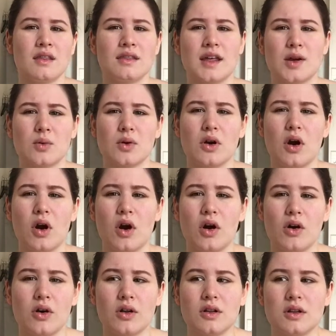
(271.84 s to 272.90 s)
They were
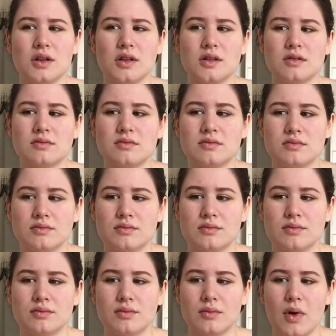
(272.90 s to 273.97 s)
all
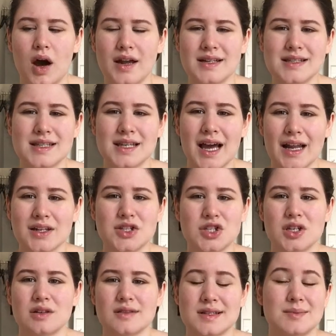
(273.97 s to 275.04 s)
honestly kind of
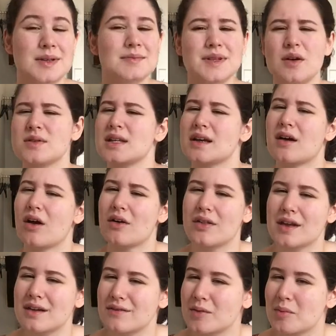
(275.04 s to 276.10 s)
chill. Sometimes I was like, are
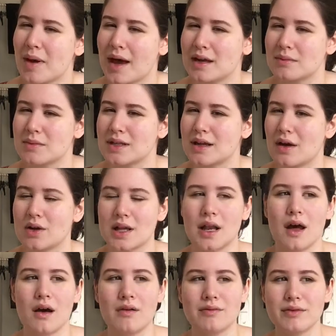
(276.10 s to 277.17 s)
they even patting me down
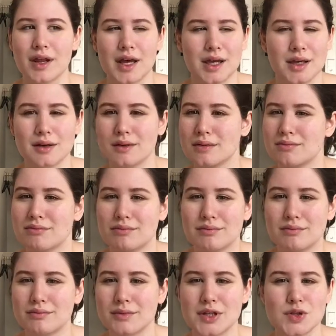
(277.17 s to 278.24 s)
enough? Like
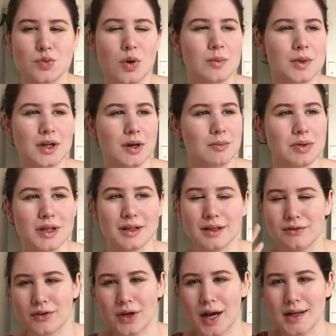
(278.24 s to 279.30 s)
this woman completely
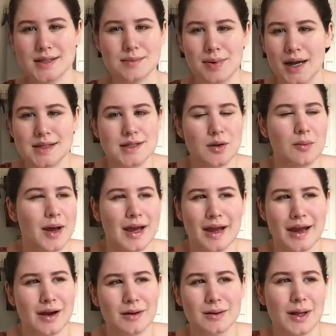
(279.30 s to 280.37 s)
forgot to pat down my
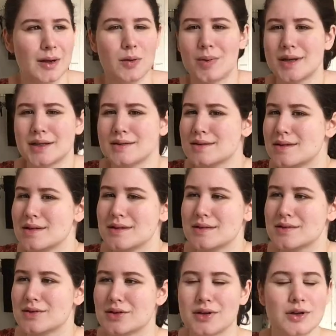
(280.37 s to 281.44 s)
hair. Like, what is this?
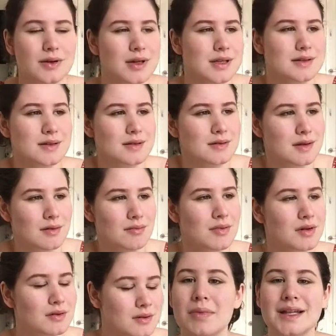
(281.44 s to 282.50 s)
Security system?
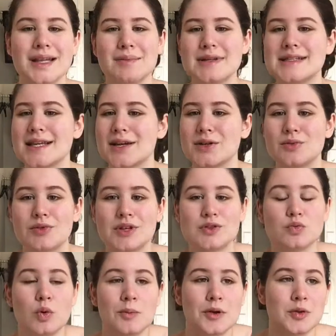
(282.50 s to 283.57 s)
But let me tell you,
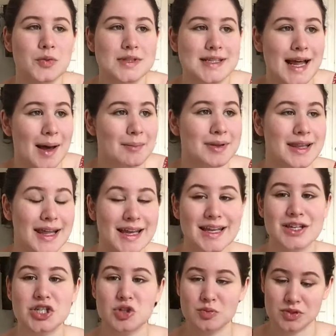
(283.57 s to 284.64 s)
this woman was not
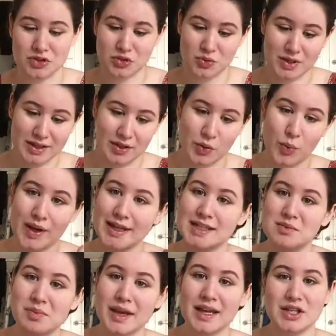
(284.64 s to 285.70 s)
playing. She was doing the
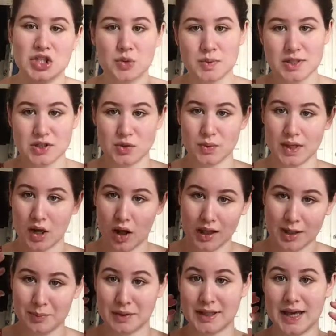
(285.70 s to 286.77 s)
waistband. She was doing
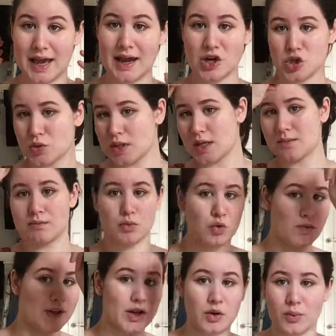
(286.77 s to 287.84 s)
all up in the hair. She was trying to
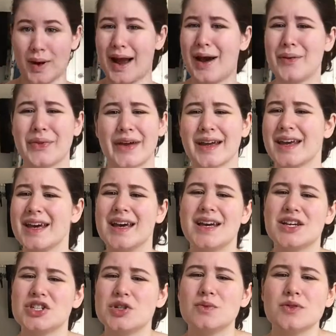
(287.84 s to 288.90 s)
move it around. Like,
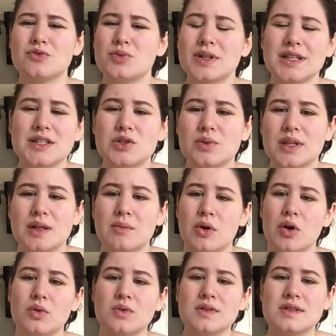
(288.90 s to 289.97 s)
she was really doing the
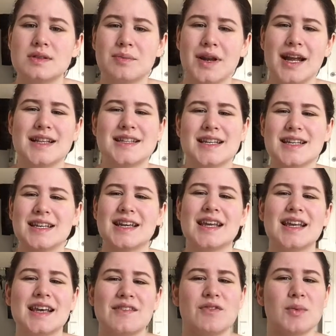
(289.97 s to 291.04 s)
most. But I didn't
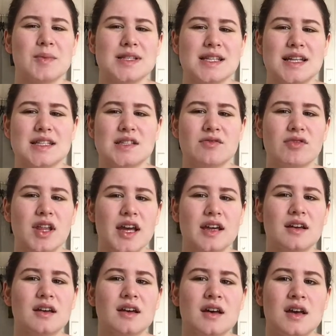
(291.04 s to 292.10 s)
get it from a sense of,
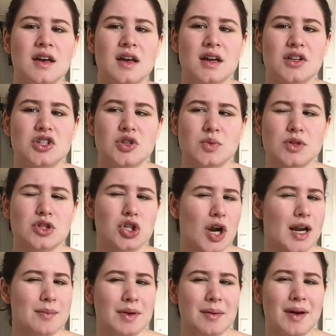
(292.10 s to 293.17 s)
like, she was
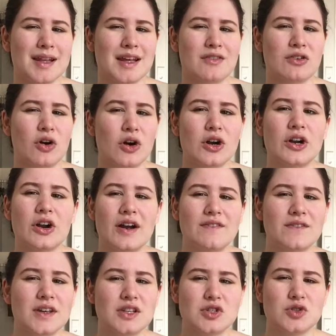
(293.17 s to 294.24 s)
trying to make my life harder. I
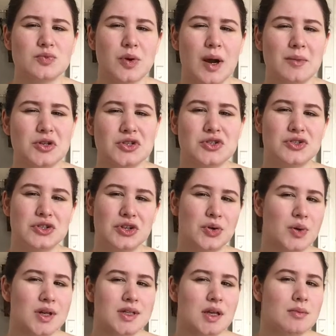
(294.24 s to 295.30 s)
feel like she was probably just
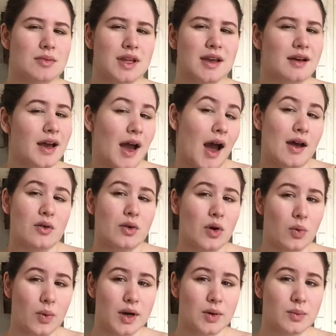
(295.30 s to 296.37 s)
new or something. Like, I don't
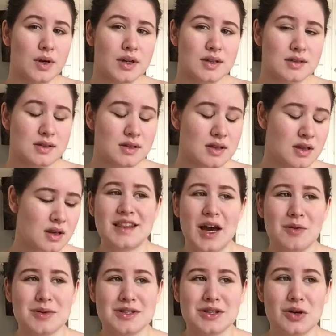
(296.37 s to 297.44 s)
know what it was.
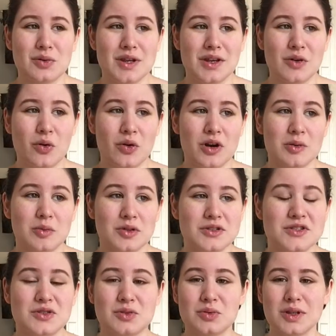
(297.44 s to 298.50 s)
That was low-key horrible,
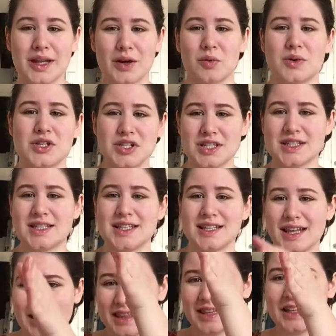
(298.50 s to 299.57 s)
too. Like, when she did,
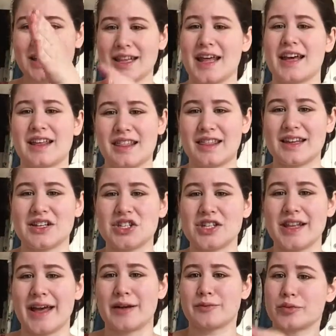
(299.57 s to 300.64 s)
like, the leg thing,
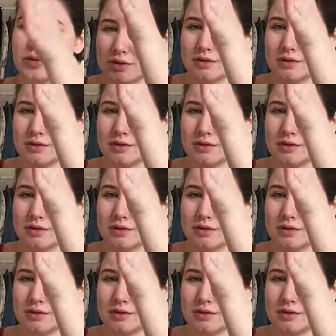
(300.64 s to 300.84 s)
she, like,